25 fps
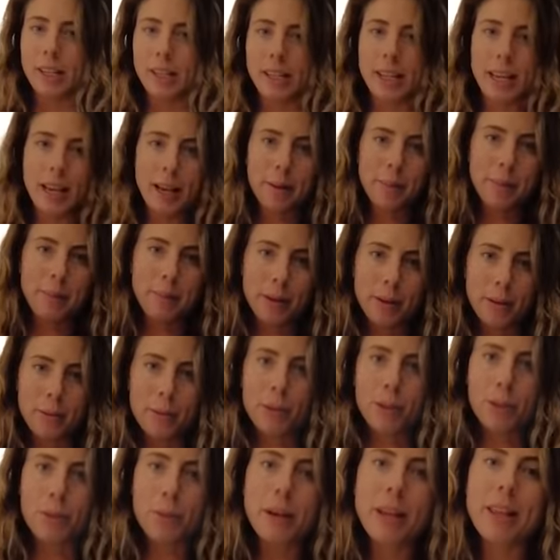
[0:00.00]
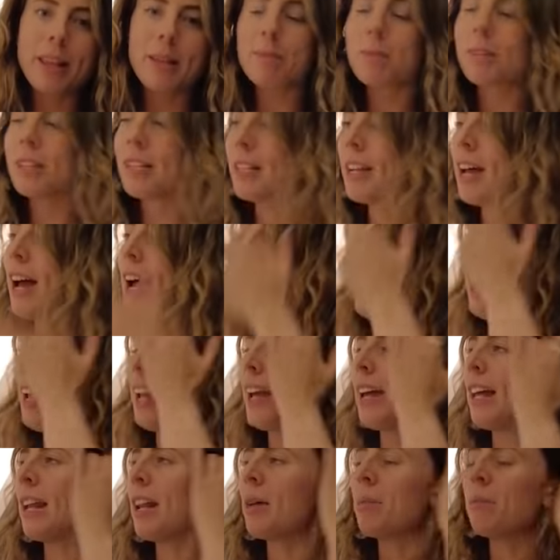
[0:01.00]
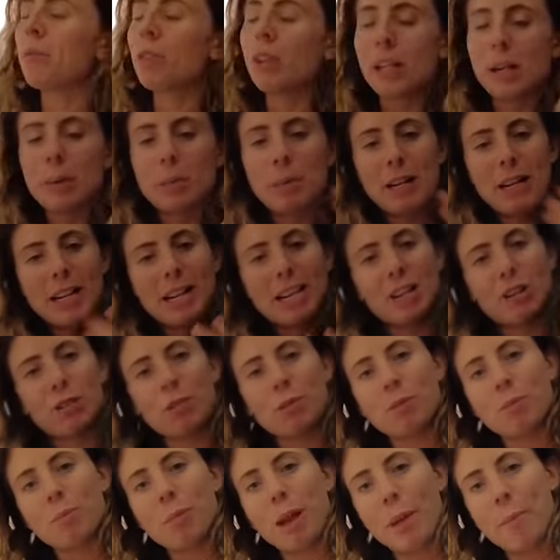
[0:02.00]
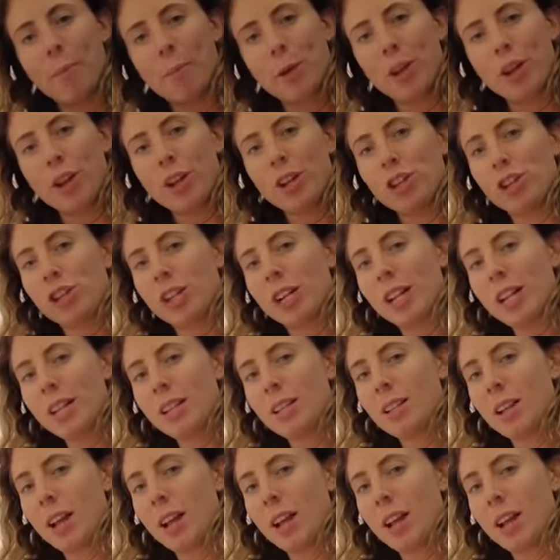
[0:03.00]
Yep, I'm gonna wear them tonight and I'm really pleased with my purchase.